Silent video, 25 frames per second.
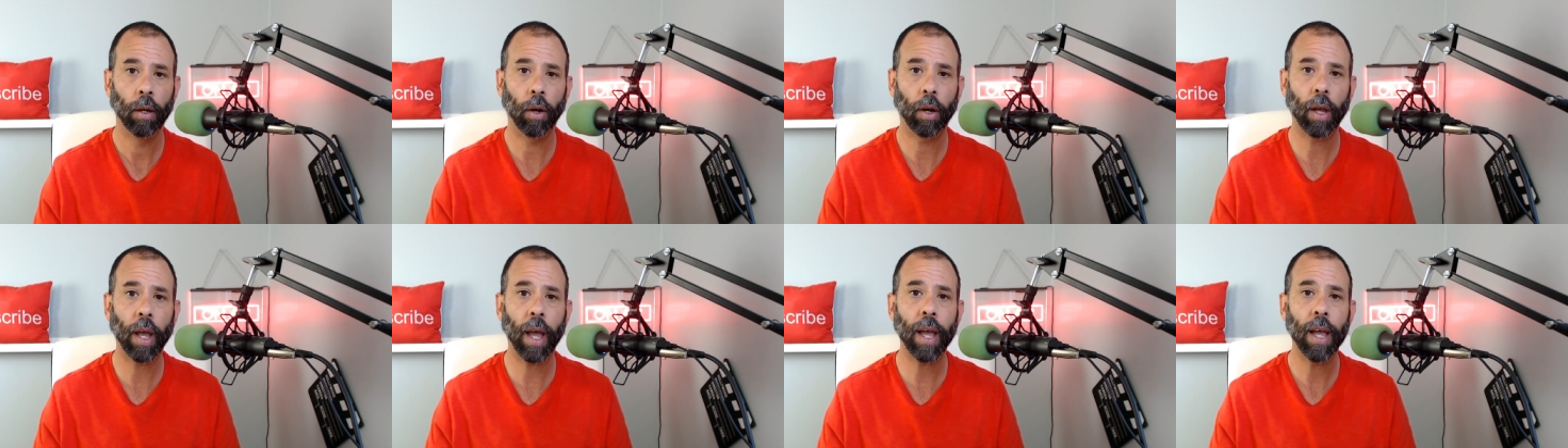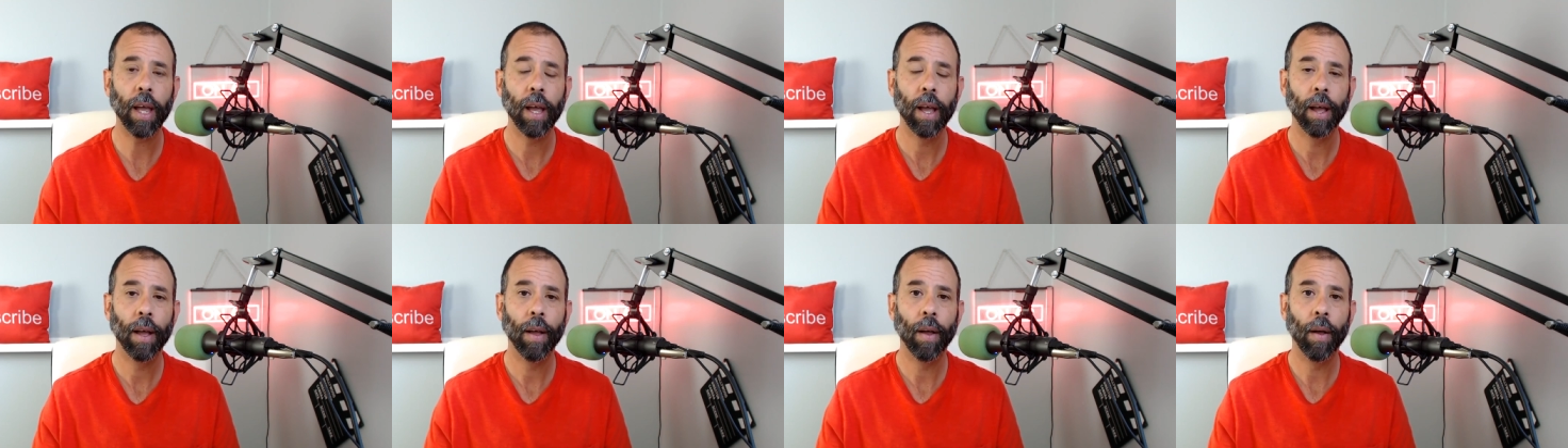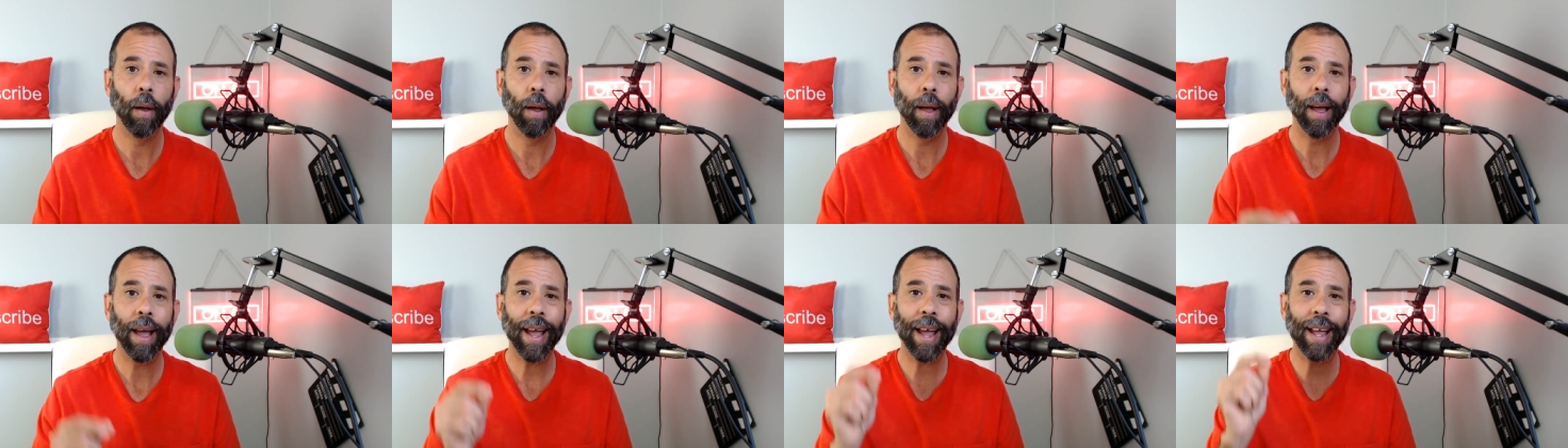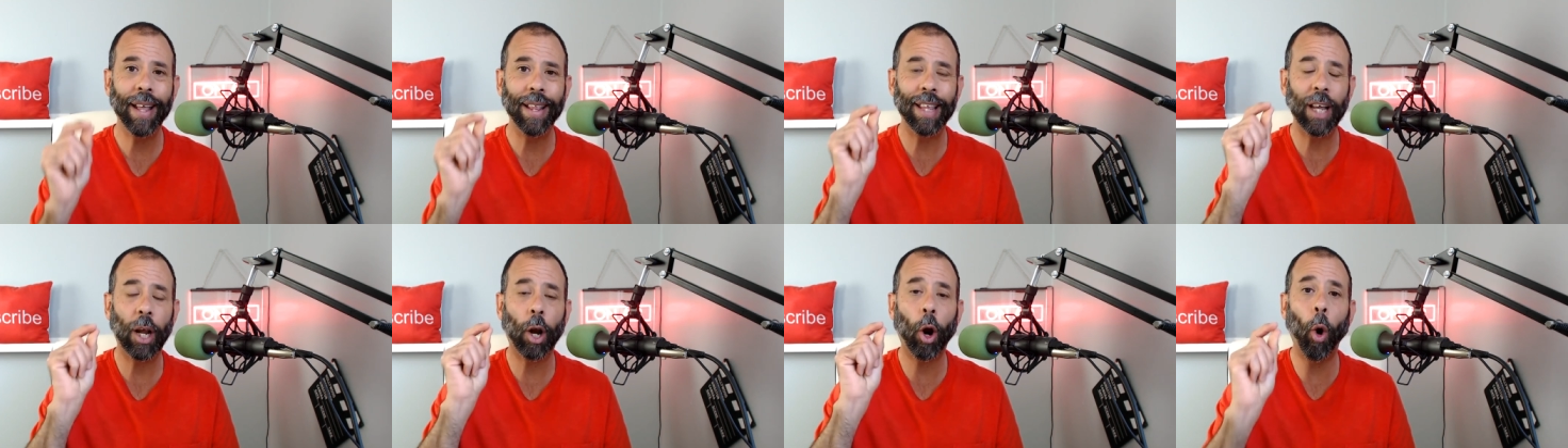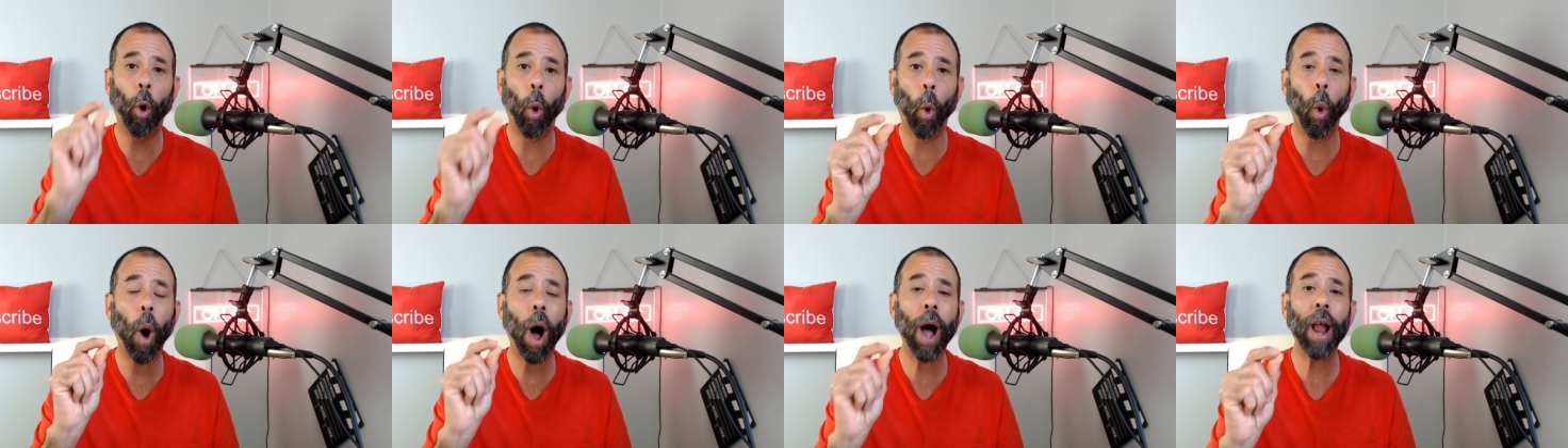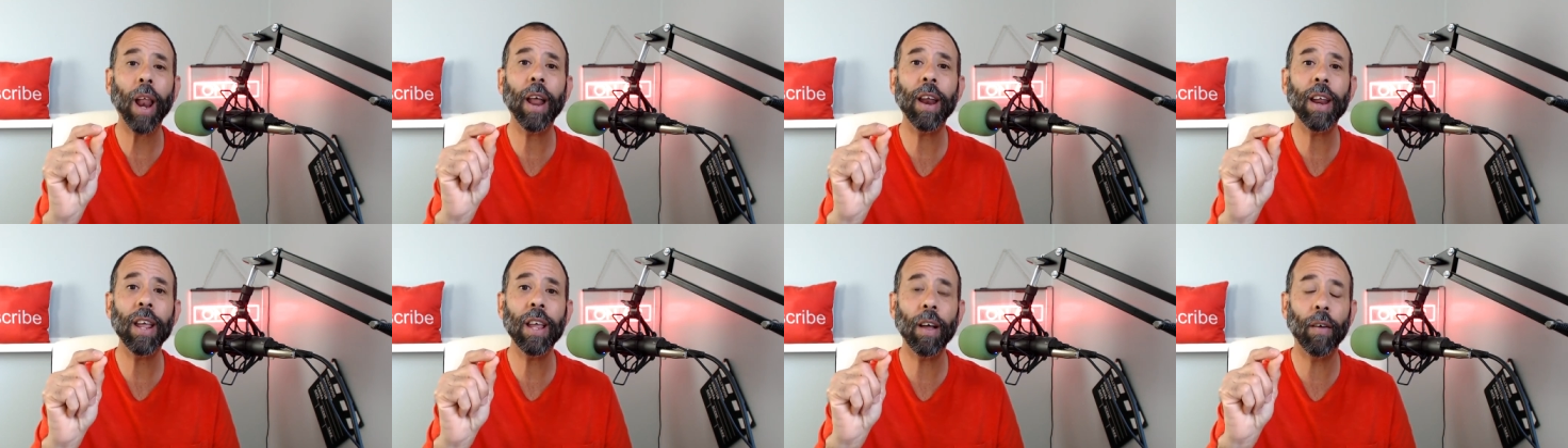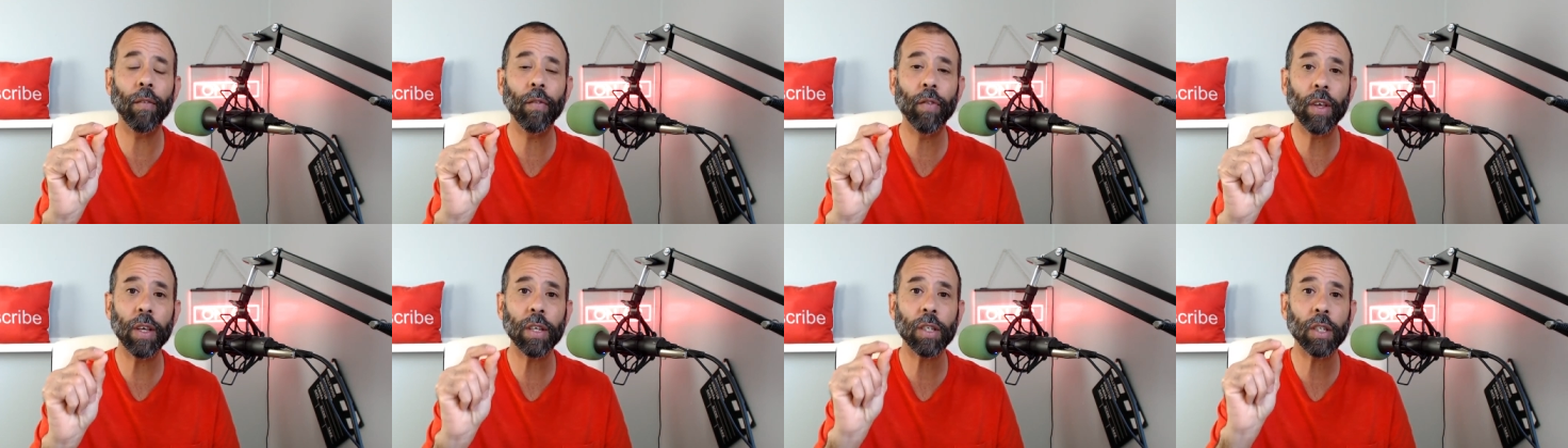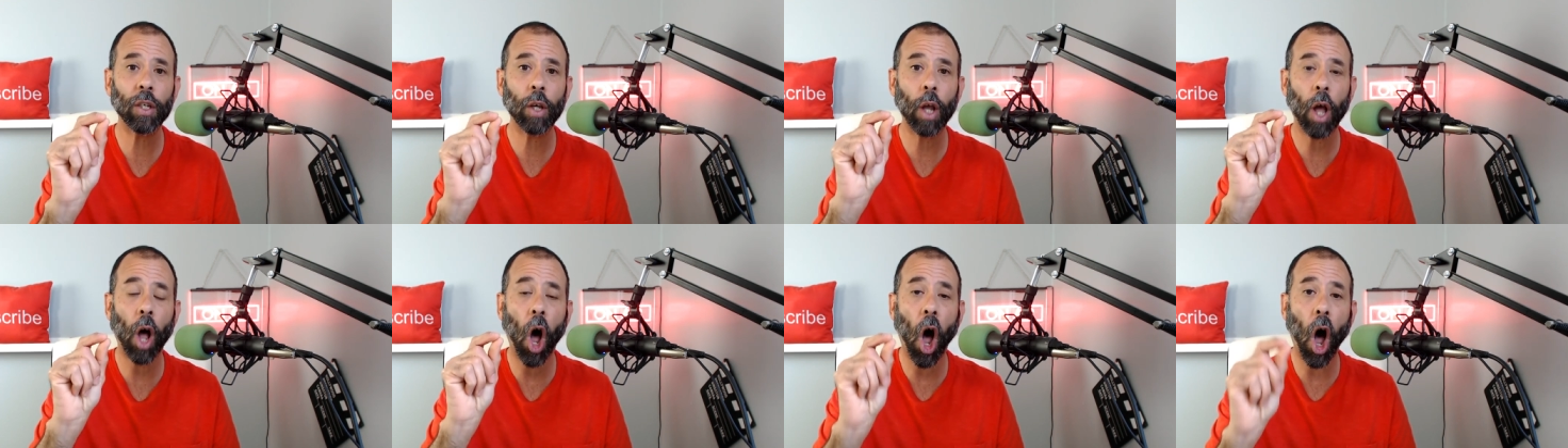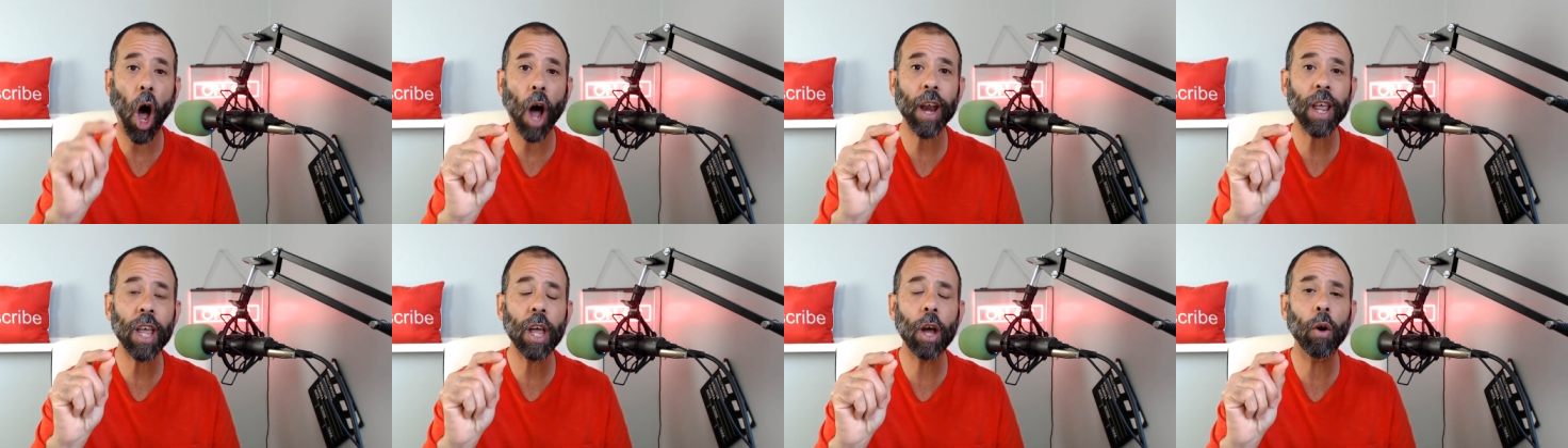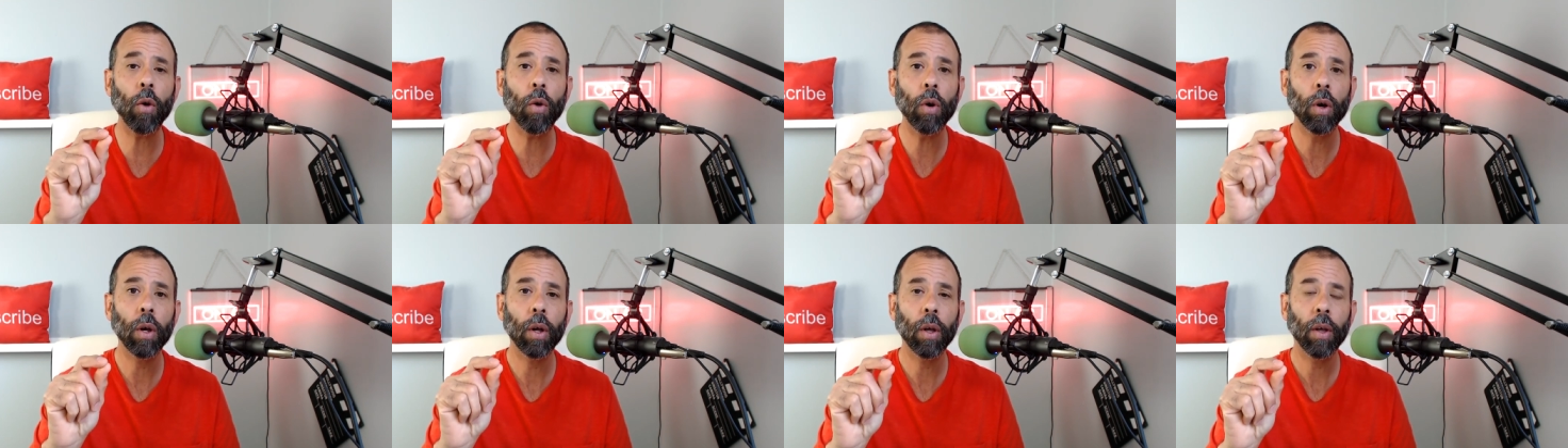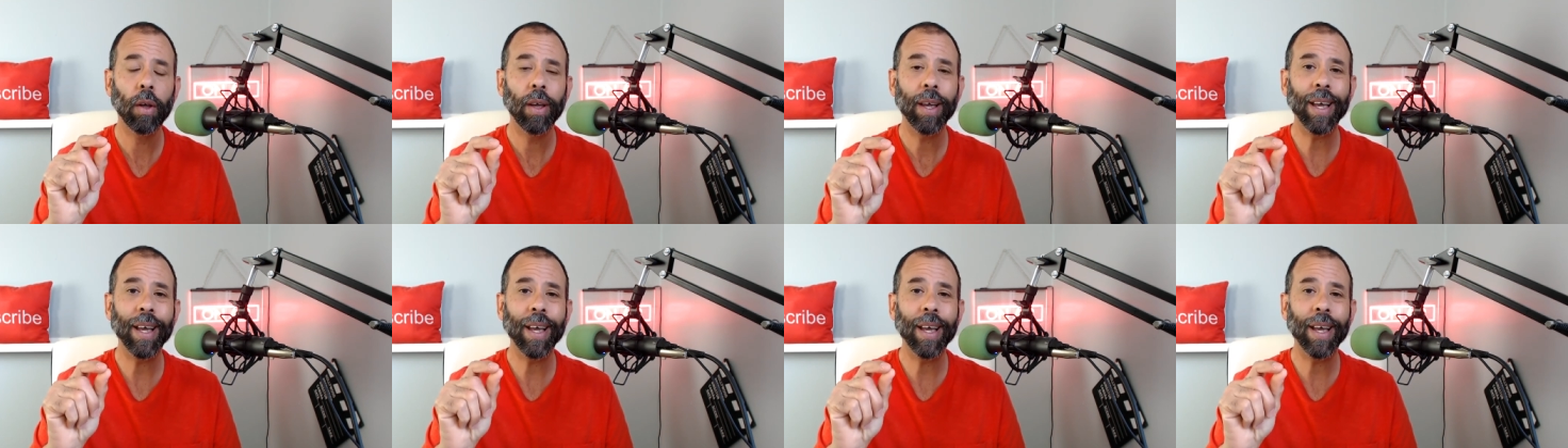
Okay? The quality of this audio,